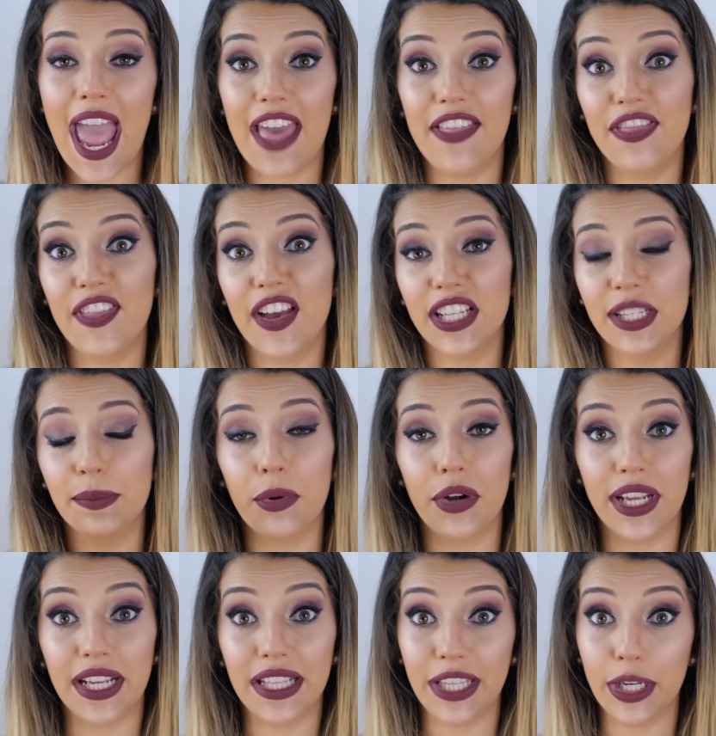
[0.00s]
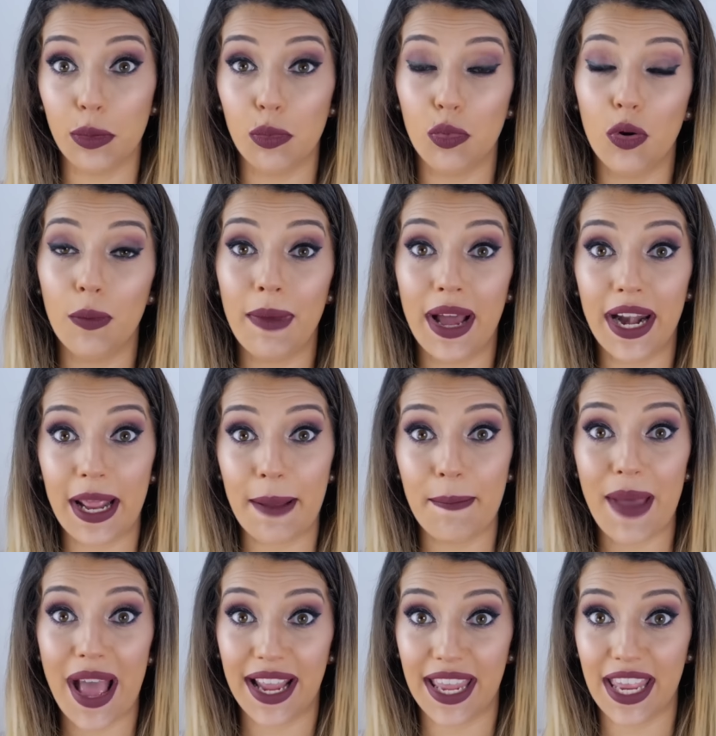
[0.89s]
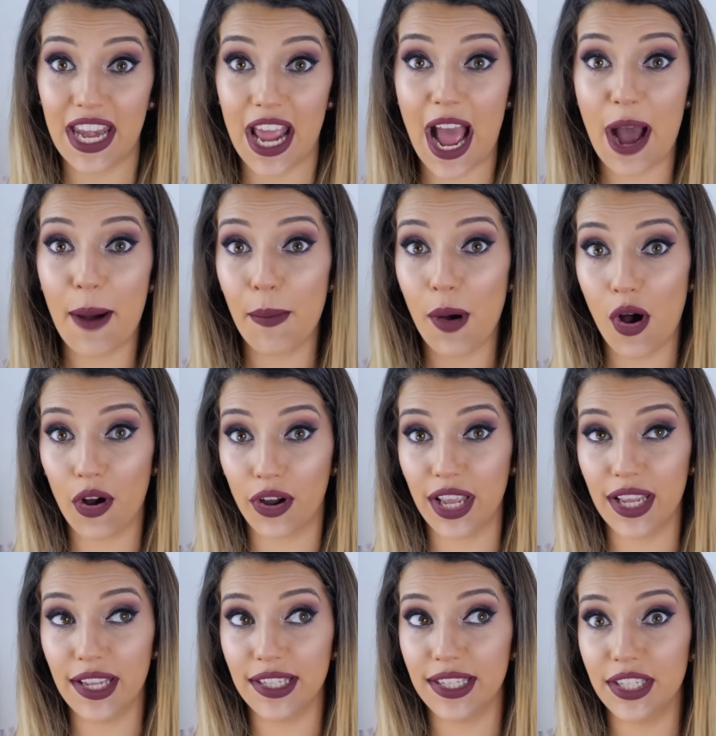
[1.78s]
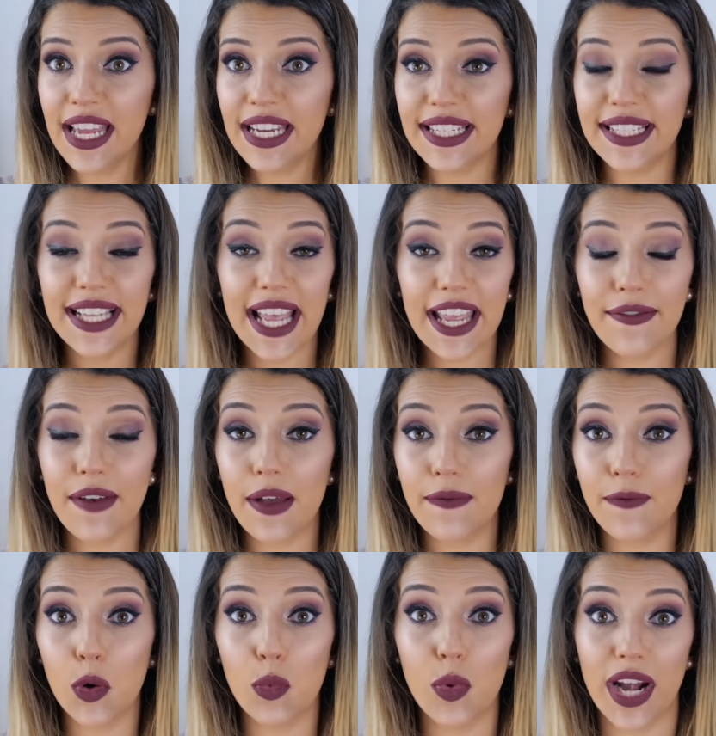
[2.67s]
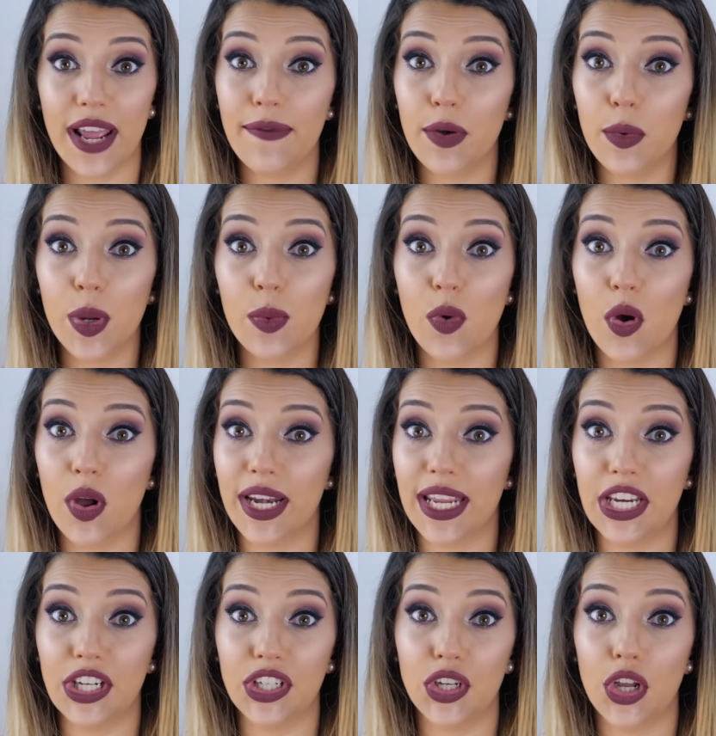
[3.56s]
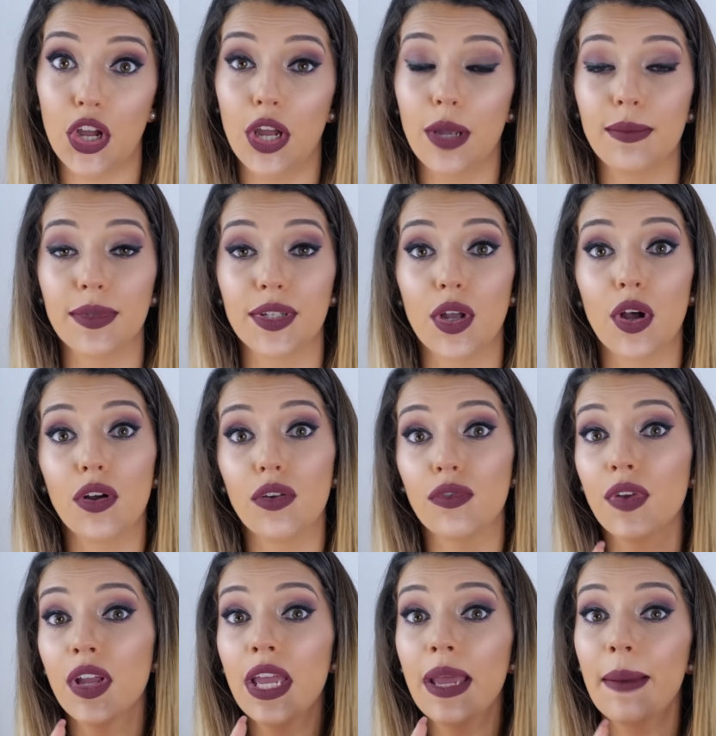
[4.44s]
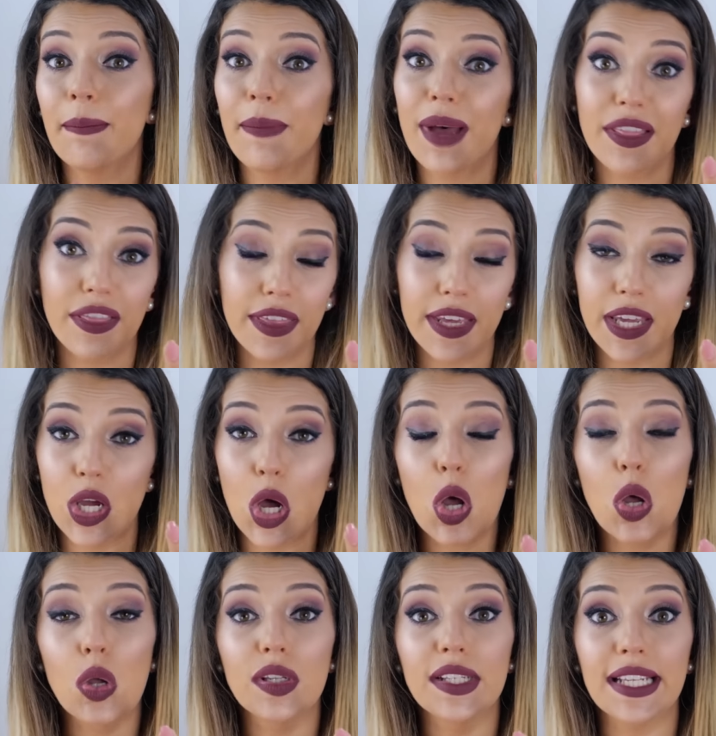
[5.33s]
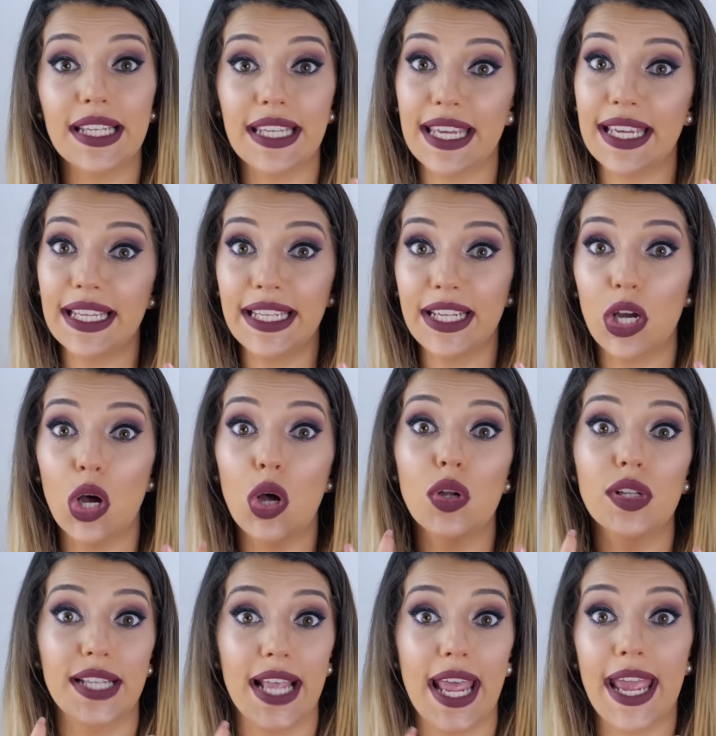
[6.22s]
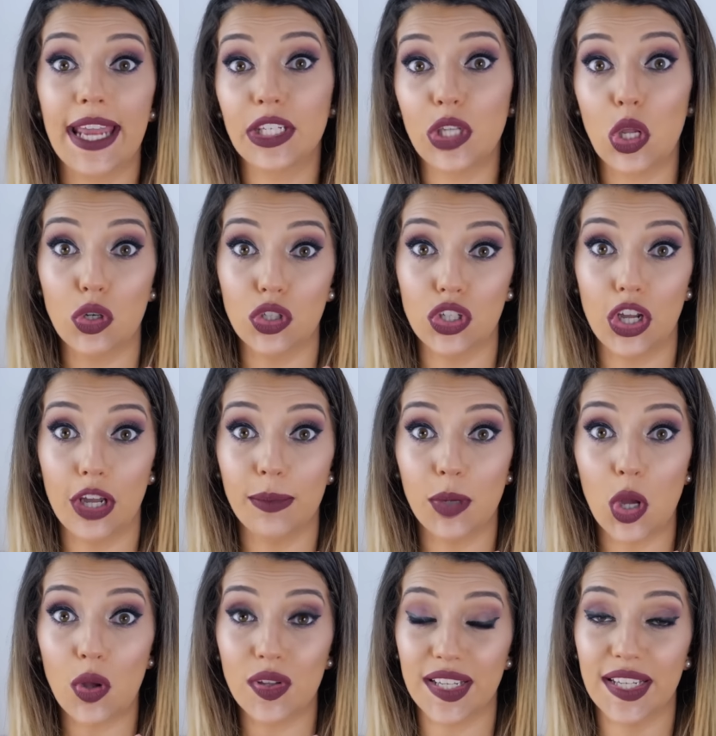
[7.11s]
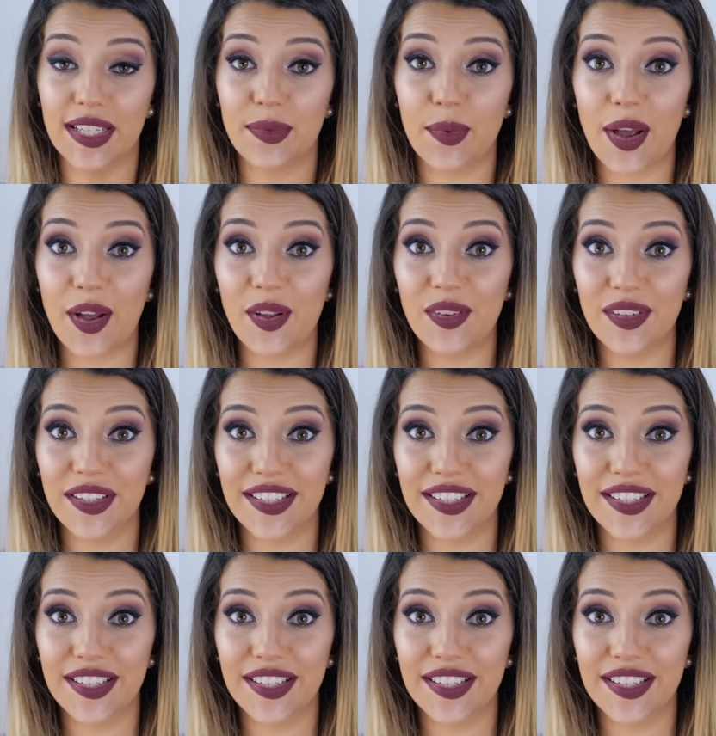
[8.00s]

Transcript: and thus putting a little more money back in our pockets to save up for whatever we want in terms of monthly goals, yearly goals, and long-term goals as well.